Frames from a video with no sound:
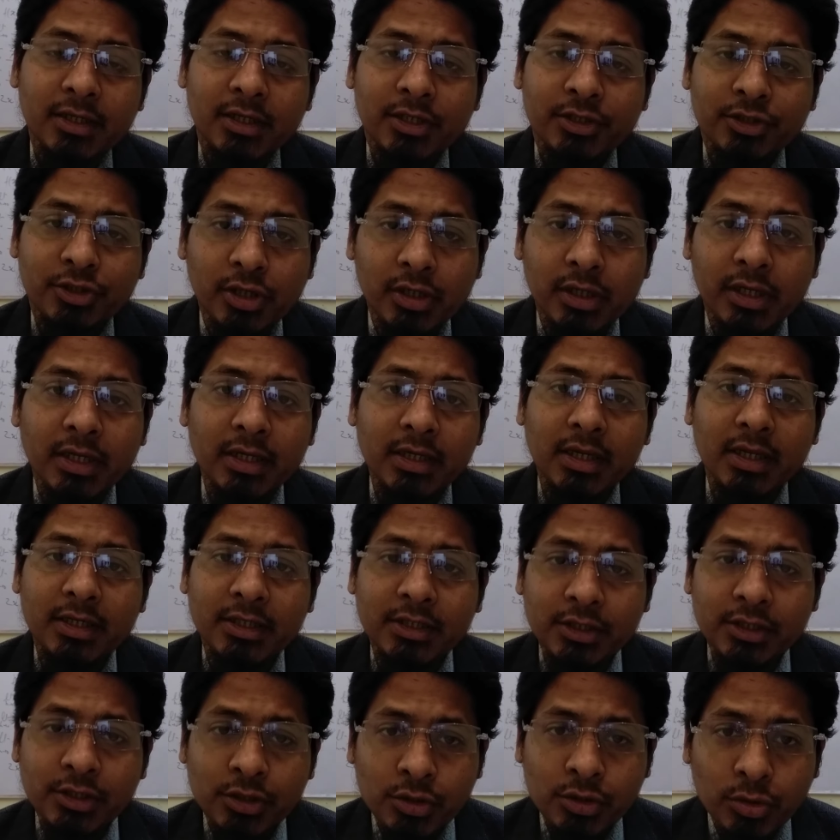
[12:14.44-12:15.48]

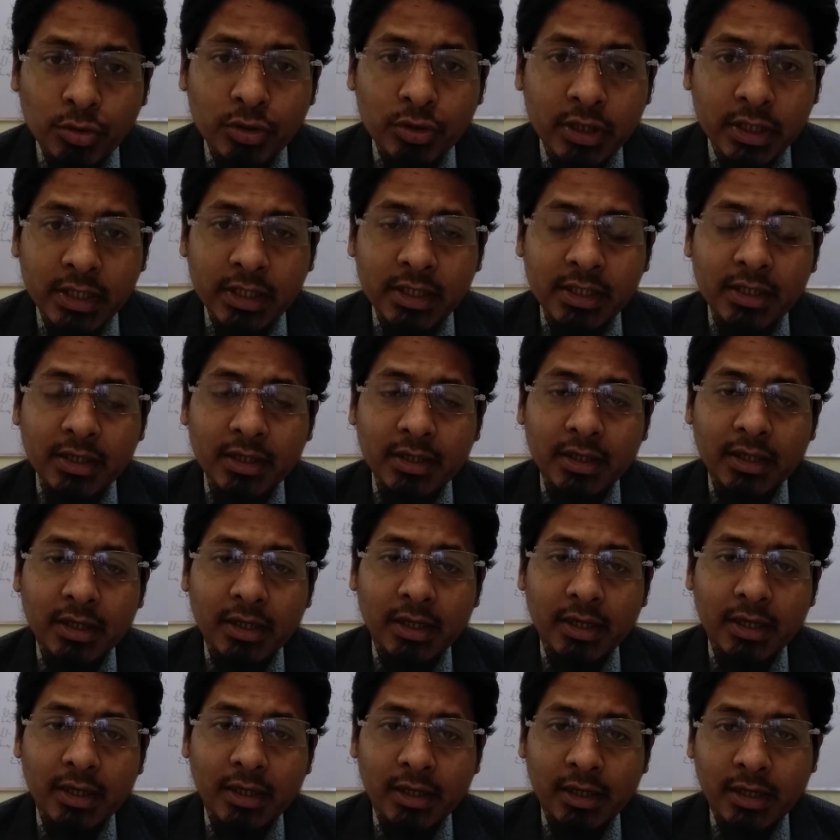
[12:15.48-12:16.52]
student
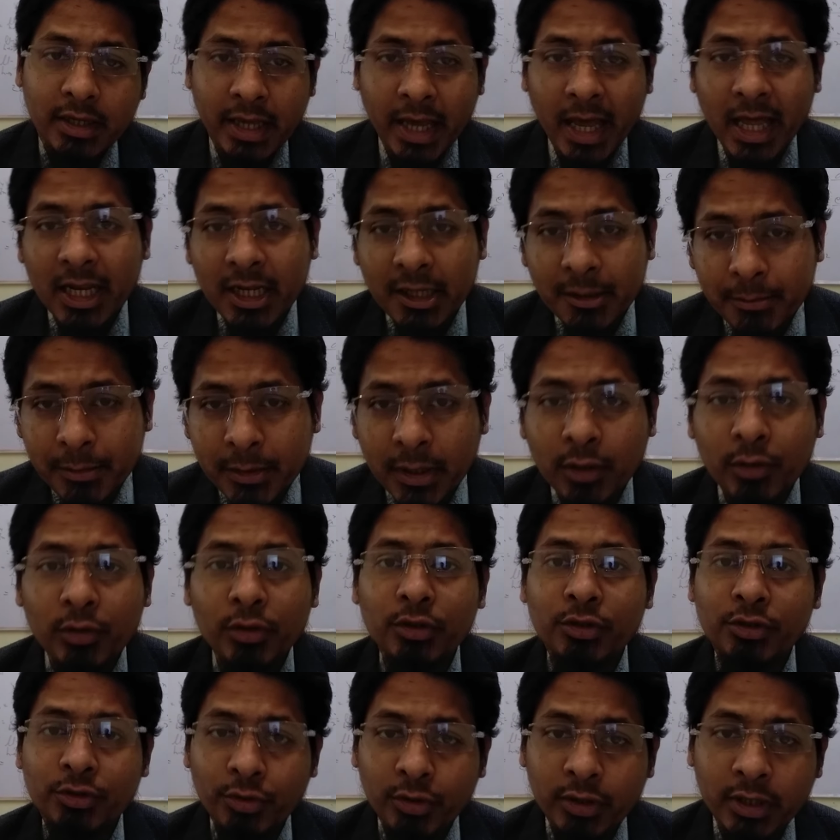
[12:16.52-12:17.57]
can be a
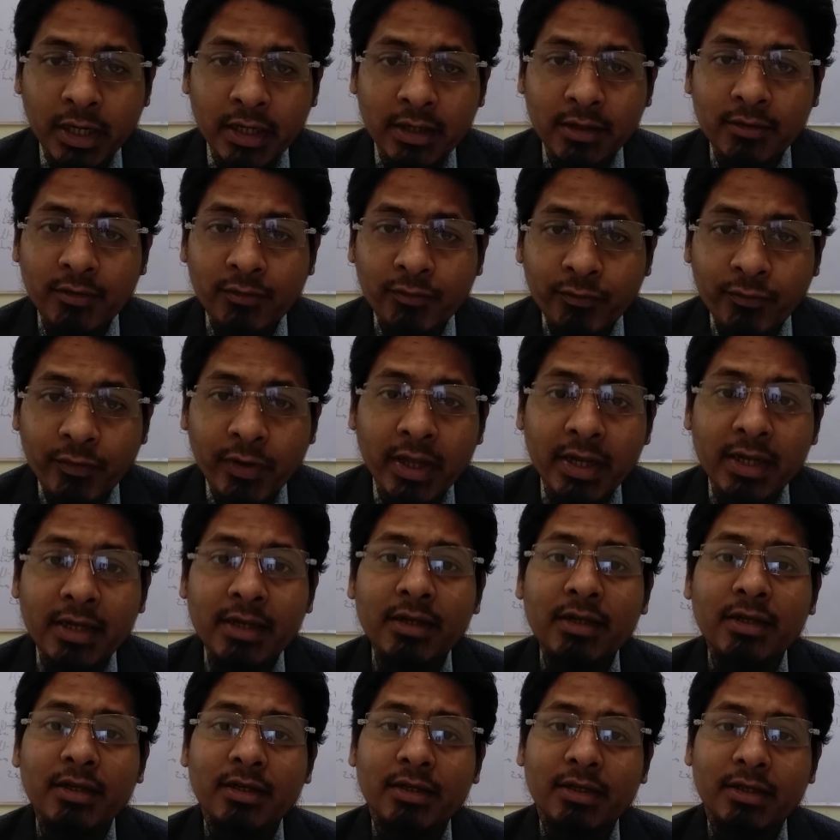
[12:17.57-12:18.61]
good student
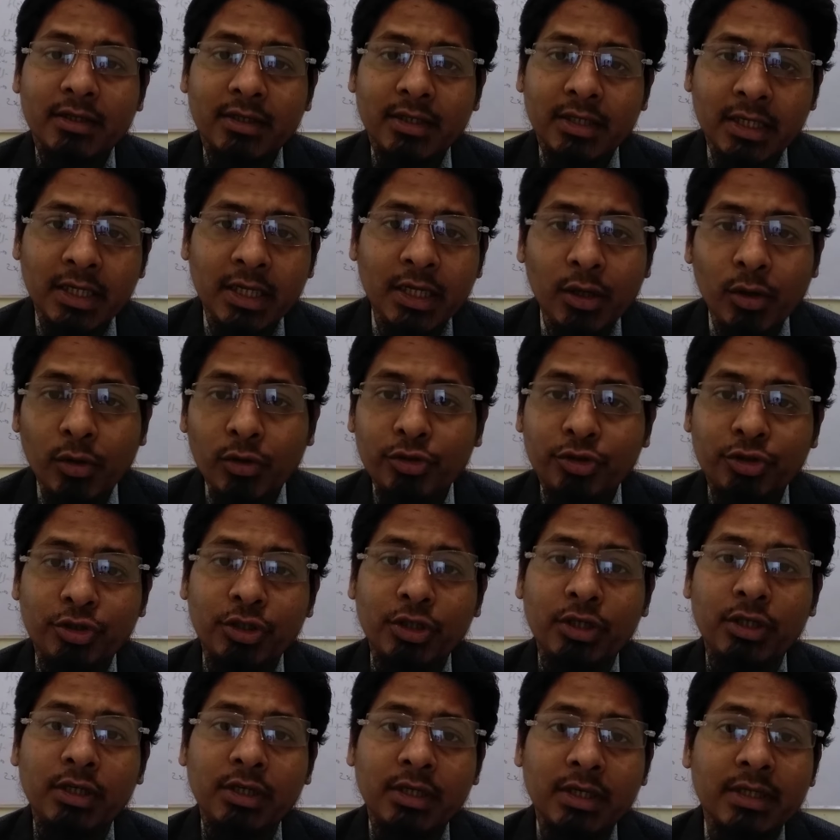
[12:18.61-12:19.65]
when he or
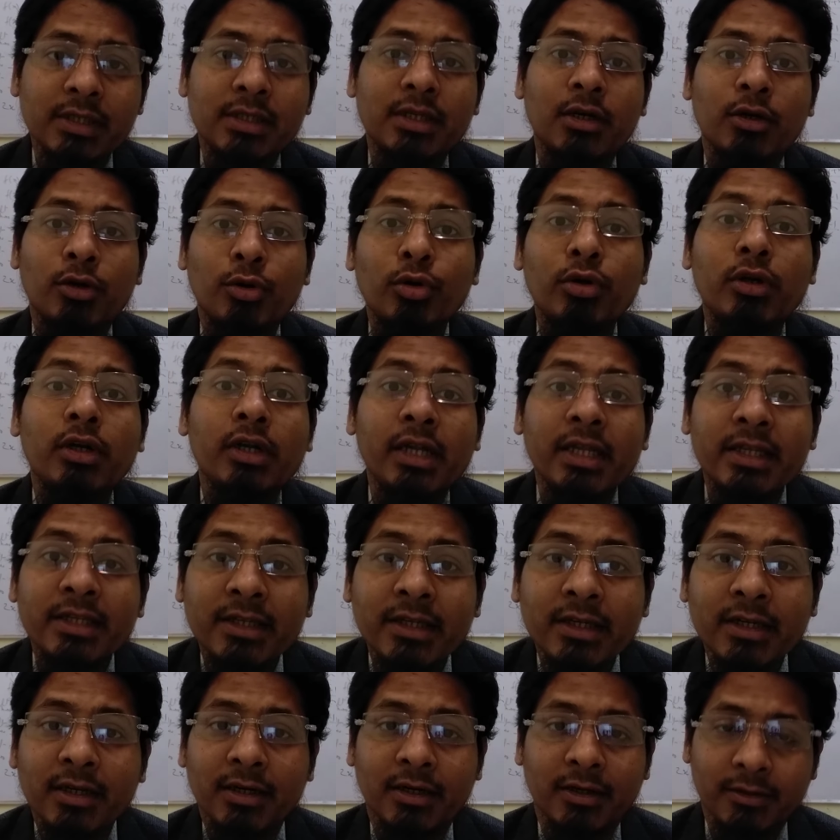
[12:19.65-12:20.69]
she is a good
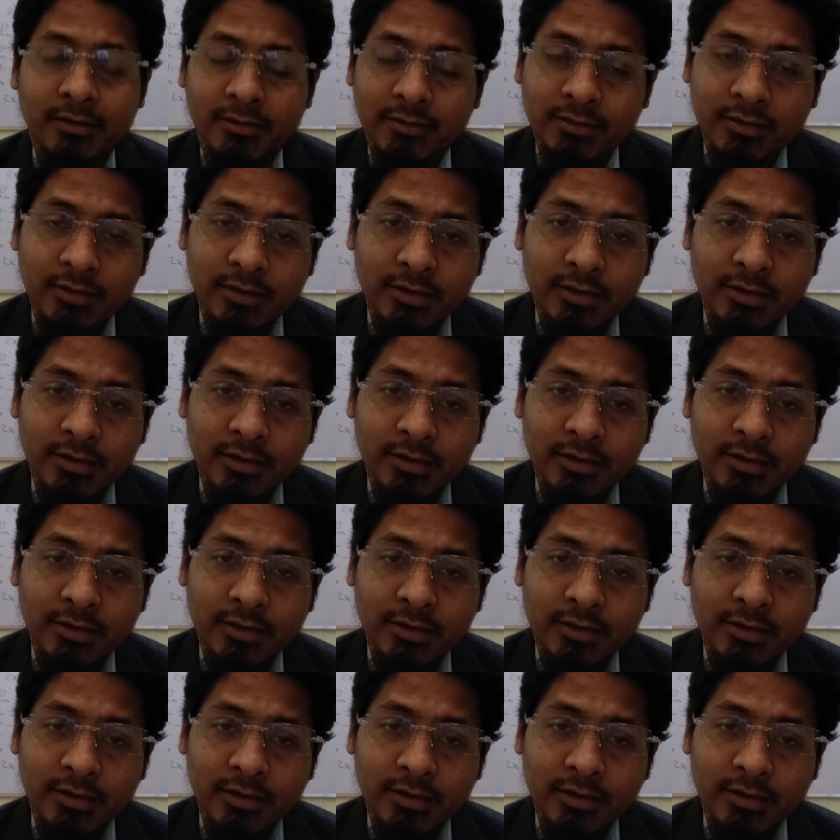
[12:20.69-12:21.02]
listener.